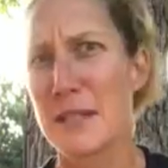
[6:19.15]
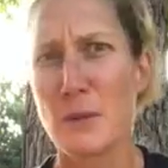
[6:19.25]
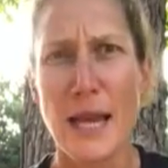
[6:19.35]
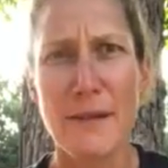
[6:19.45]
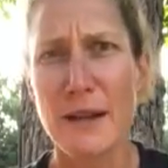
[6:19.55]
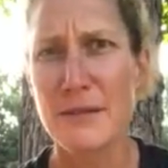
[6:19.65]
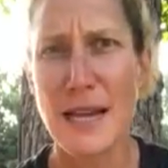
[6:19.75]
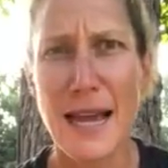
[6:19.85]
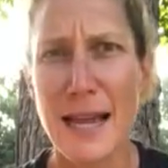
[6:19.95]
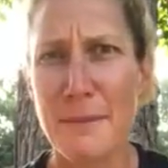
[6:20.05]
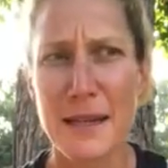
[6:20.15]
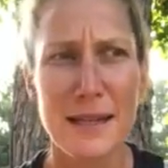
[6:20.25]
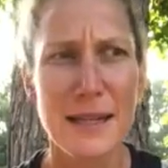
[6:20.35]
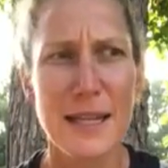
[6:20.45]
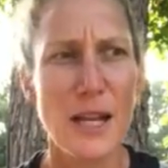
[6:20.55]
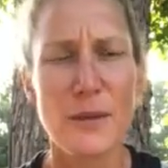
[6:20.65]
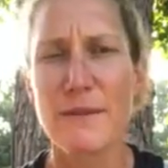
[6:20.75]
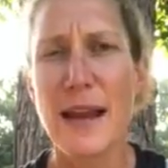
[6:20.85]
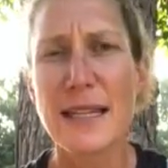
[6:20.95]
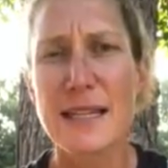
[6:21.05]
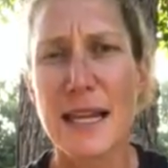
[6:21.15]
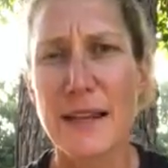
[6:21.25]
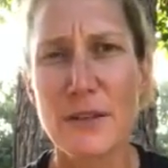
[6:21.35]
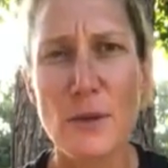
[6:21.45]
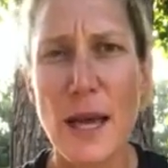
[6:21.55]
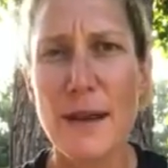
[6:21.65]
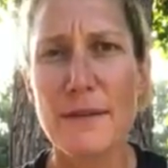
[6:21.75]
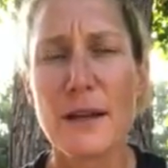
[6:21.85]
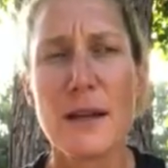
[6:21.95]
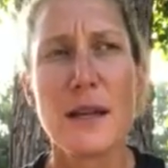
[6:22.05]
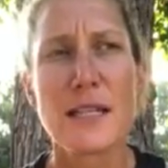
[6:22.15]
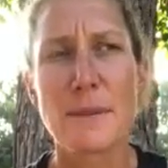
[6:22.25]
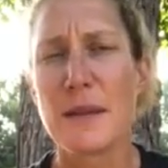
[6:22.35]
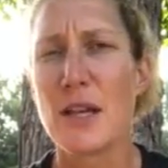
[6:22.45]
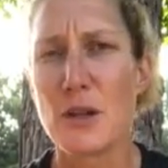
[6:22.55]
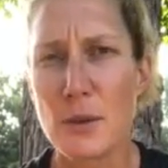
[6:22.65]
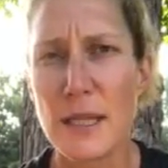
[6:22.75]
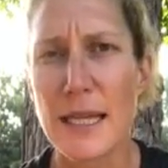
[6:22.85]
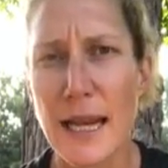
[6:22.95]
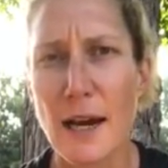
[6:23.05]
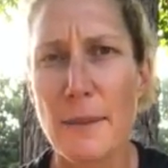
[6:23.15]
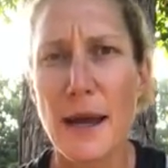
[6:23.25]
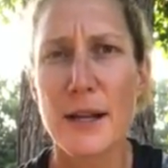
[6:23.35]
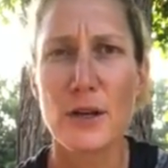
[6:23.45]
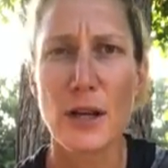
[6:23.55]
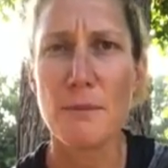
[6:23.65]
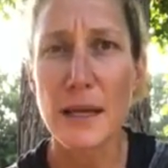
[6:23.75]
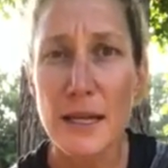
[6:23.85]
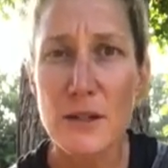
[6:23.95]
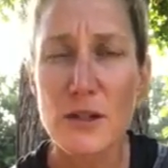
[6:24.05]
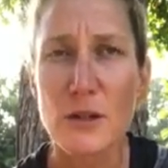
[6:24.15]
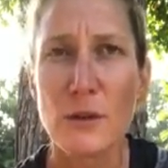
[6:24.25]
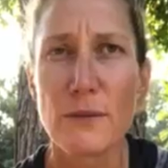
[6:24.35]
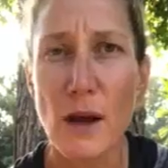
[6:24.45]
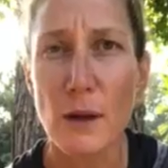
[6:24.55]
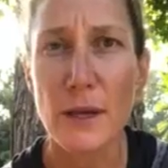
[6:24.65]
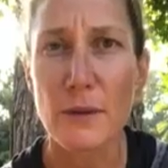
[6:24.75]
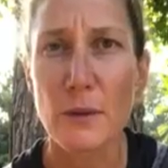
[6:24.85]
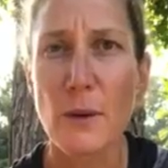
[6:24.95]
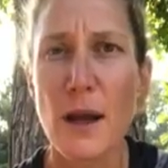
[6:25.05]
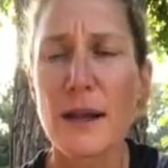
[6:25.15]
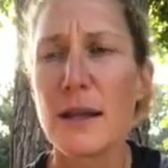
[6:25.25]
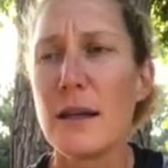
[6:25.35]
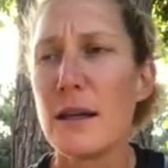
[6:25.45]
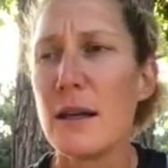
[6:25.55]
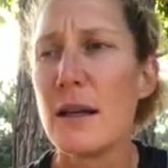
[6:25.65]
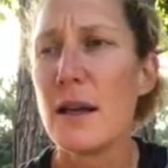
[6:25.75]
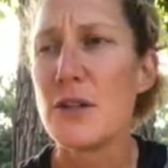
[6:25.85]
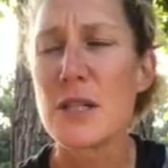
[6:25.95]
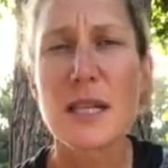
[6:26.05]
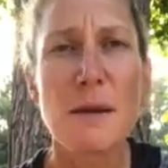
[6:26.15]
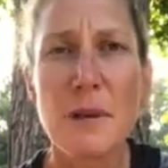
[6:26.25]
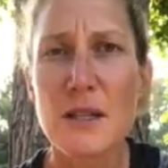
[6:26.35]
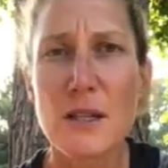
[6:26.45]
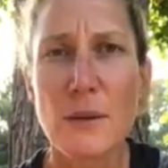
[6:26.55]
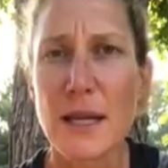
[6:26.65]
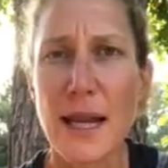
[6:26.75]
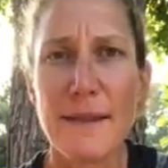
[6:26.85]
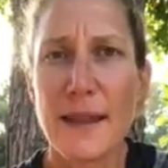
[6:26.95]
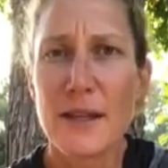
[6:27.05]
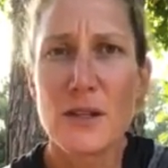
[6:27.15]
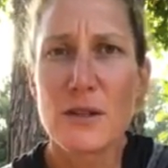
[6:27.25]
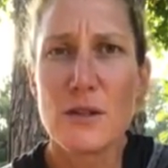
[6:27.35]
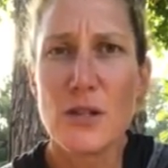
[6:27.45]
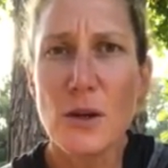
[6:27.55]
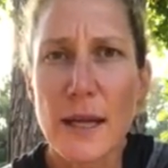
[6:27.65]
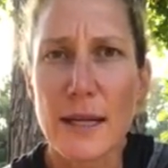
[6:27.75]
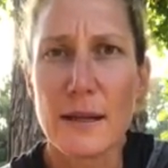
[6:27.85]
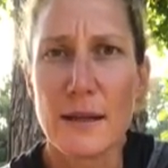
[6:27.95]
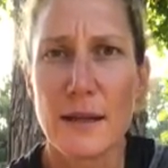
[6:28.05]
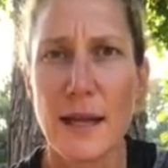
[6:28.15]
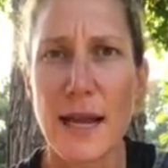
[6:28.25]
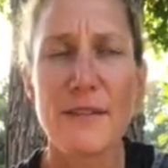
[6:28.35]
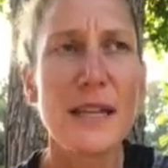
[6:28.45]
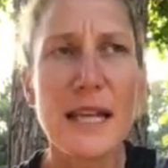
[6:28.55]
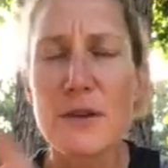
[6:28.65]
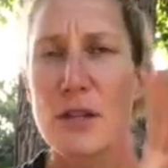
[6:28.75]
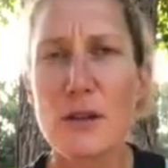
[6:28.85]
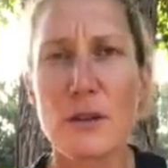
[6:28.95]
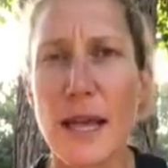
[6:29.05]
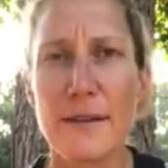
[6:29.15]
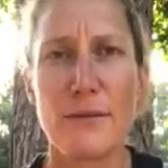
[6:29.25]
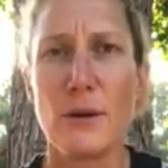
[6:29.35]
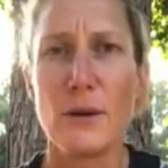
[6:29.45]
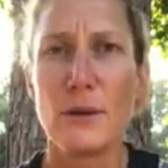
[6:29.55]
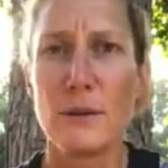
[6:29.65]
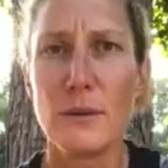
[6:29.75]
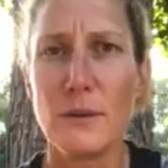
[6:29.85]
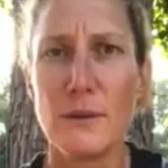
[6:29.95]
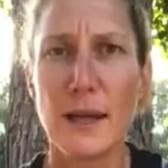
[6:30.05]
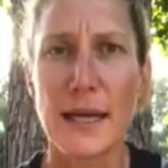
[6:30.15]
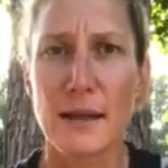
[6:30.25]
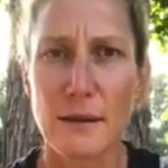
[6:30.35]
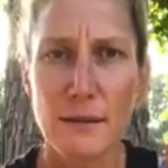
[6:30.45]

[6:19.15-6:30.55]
do I have enough time? And, you know, the fact is, like, if you have something that you really care about and you're committed to following through on, just commit to it and then just do it. Everything else in your life will, like,